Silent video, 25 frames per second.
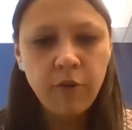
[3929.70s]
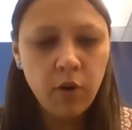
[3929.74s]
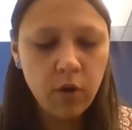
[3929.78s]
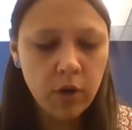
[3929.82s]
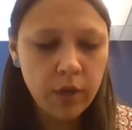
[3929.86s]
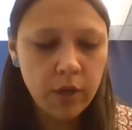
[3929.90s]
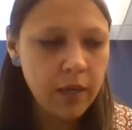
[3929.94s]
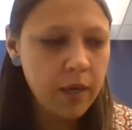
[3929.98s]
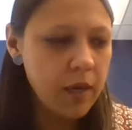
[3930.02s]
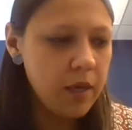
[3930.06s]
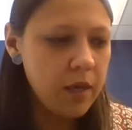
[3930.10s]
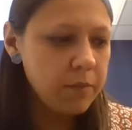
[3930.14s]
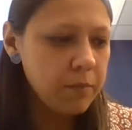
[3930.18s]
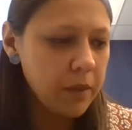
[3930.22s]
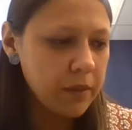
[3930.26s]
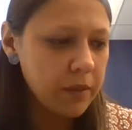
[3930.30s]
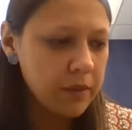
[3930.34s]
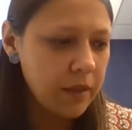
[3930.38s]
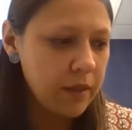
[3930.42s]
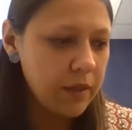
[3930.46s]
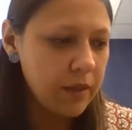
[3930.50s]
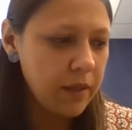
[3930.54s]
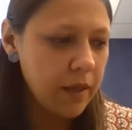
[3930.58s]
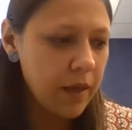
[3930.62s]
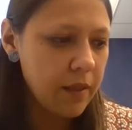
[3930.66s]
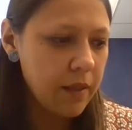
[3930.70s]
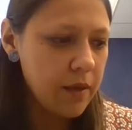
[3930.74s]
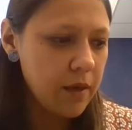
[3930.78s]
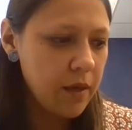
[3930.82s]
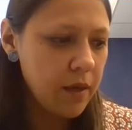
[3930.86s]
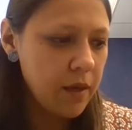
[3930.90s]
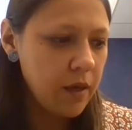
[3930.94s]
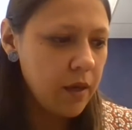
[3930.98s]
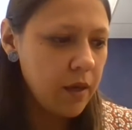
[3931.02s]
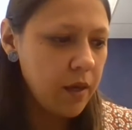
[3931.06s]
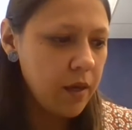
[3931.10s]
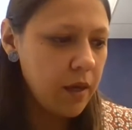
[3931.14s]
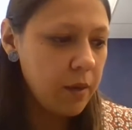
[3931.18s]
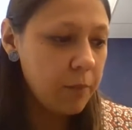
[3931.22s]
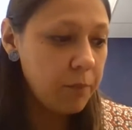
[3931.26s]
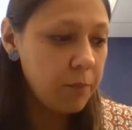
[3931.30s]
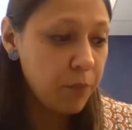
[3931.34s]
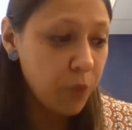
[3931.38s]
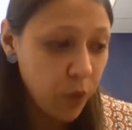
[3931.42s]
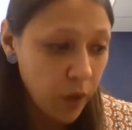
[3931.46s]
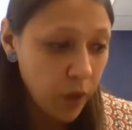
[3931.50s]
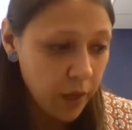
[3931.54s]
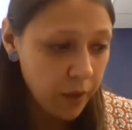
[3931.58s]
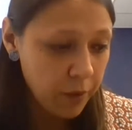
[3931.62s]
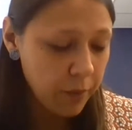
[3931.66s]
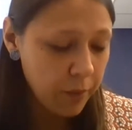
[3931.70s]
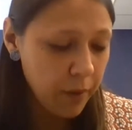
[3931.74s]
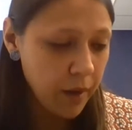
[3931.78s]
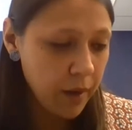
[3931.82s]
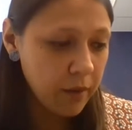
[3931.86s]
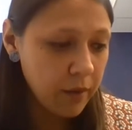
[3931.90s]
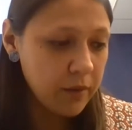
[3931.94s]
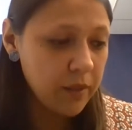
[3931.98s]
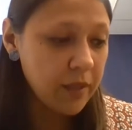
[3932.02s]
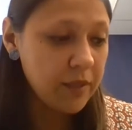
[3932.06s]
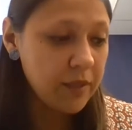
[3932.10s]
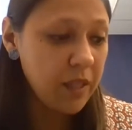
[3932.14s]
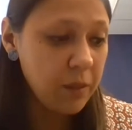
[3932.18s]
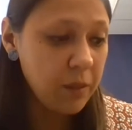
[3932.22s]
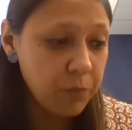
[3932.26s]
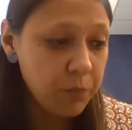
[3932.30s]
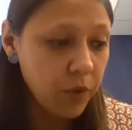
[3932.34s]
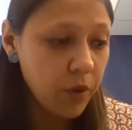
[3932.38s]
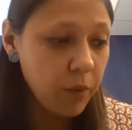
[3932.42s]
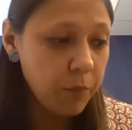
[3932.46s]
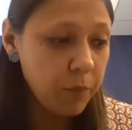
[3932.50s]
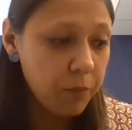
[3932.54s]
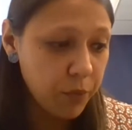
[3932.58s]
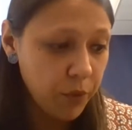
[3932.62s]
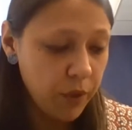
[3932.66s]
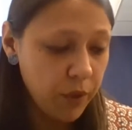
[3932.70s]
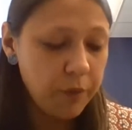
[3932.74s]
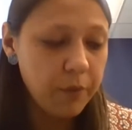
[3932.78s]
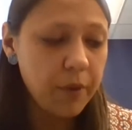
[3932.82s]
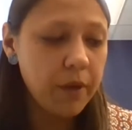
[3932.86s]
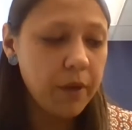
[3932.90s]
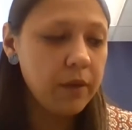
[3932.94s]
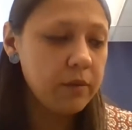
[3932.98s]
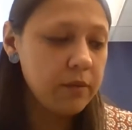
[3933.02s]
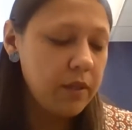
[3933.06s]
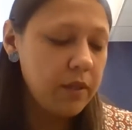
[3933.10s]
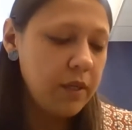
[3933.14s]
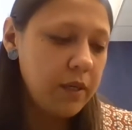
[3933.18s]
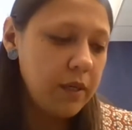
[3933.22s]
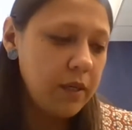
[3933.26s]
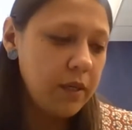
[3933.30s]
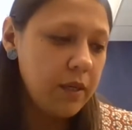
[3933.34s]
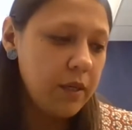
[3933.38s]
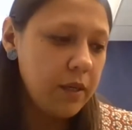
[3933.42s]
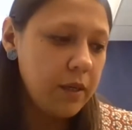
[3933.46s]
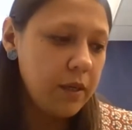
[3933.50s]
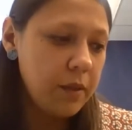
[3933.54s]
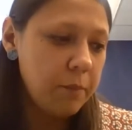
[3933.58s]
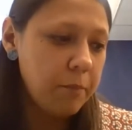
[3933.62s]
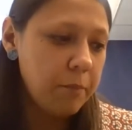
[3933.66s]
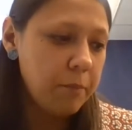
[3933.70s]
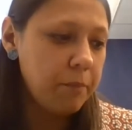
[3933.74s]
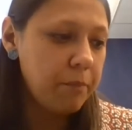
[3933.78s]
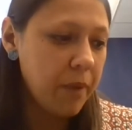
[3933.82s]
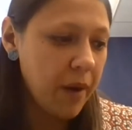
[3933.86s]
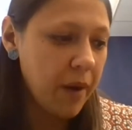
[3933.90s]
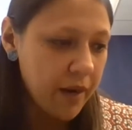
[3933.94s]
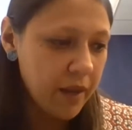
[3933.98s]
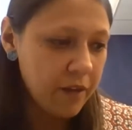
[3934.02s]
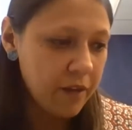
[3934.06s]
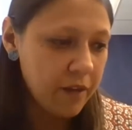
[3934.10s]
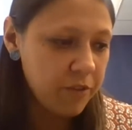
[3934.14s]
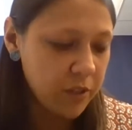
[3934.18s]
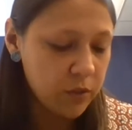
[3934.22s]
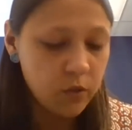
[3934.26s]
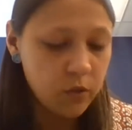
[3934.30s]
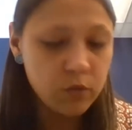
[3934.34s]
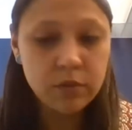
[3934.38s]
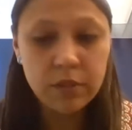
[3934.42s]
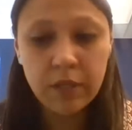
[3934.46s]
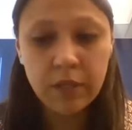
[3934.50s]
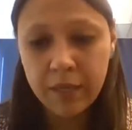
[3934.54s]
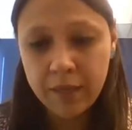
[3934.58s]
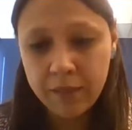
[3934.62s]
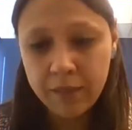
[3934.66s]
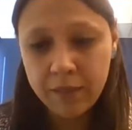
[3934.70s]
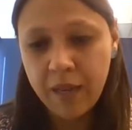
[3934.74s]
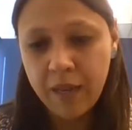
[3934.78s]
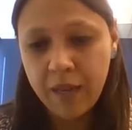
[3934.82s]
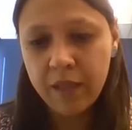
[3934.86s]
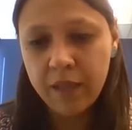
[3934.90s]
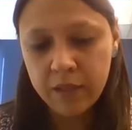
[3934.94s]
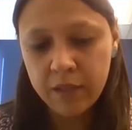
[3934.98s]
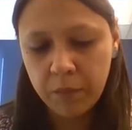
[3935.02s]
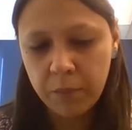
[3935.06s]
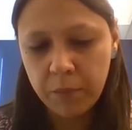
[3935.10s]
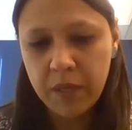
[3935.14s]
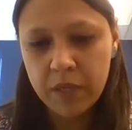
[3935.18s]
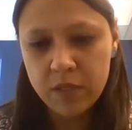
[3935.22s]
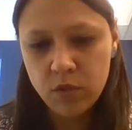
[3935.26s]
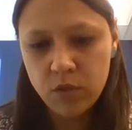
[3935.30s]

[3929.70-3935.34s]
to challenge this. And the second approach, in terms of type of proof,